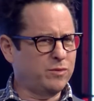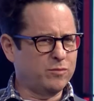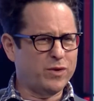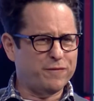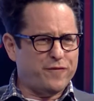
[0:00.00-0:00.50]

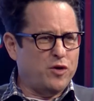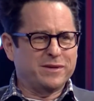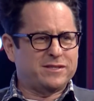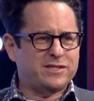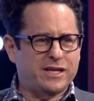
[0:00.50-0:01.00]
"But film
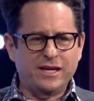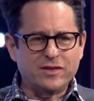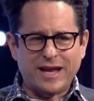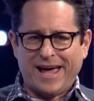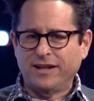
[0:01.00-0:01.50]
a scene
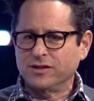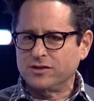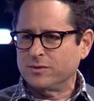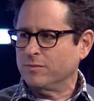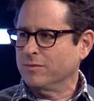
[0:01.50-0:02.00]
that
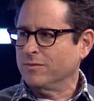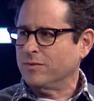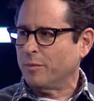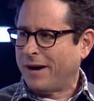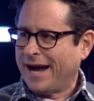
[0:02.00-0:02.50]
ends
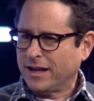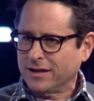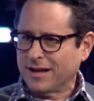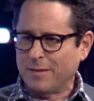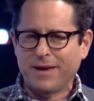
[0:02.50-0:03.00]
the
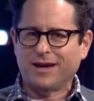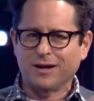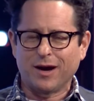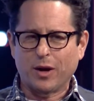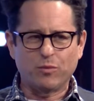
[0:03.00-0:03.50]
pilot and make it
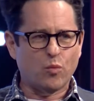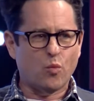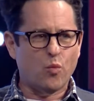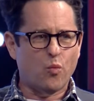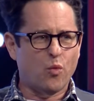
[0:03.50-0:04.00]
a,
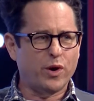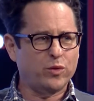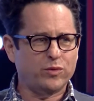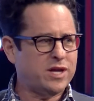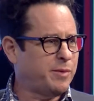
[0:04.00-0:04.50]

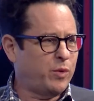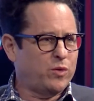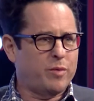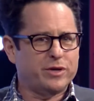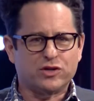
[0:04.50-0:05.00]
what, tell me what
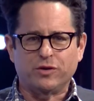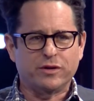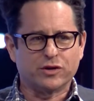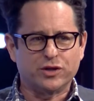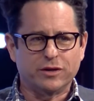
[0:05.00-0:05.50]
you want me to shoot
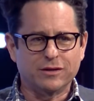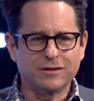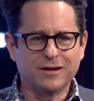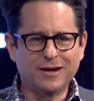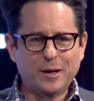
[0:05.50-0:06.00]
and I'll shoot it.
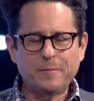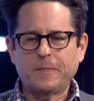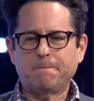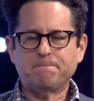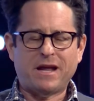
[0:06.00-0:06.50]

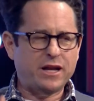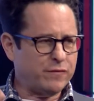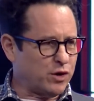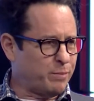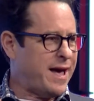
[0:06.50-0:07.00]
And I
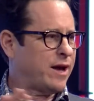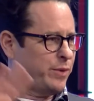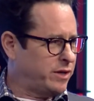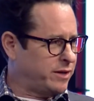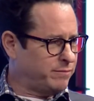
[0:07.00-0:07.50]
never heard back and
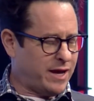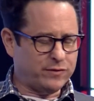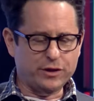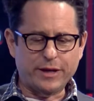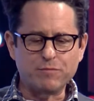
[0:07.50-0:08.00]
we didn't have
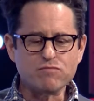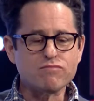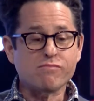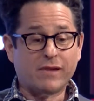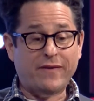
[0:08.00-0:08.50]
to do that.
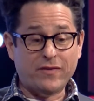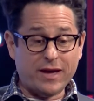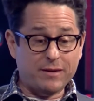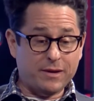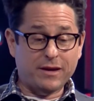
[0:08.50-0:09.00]
And then
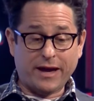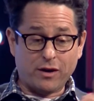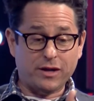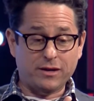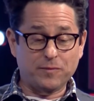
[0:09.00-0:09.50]
they
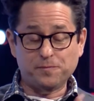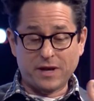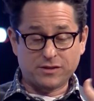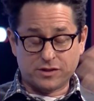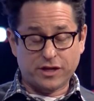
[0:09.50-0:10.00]
aired it
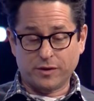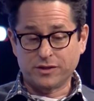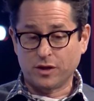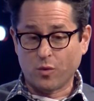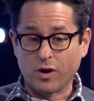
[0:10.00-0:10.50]
as a
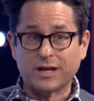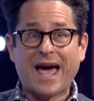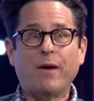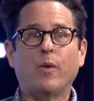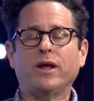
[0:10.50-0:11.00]
series and it worked.
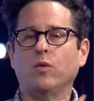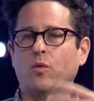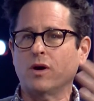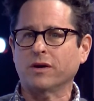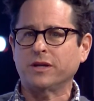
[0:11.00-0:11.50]
And when it
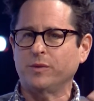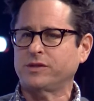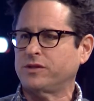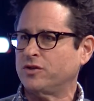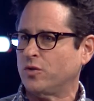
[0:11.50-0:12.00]
worked, it was
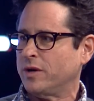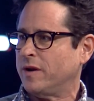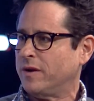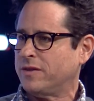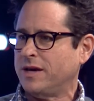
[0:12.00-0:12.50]
this
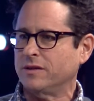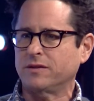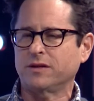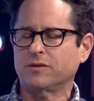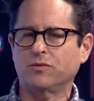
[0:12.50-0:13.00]
extraordinary thing
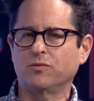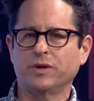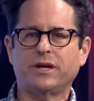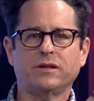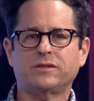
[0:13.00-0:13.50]
that this
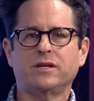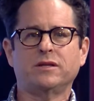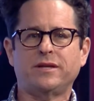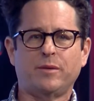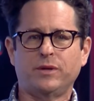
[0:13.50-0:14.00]
ridiculous thing
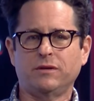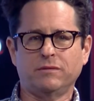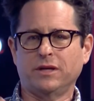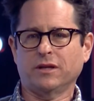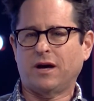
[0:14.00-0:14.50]
that
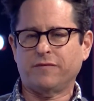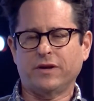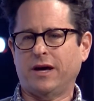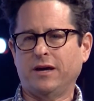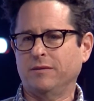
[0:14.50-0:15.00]
Damon Lindelof
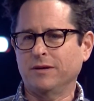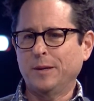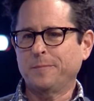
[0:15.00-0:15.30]
and I had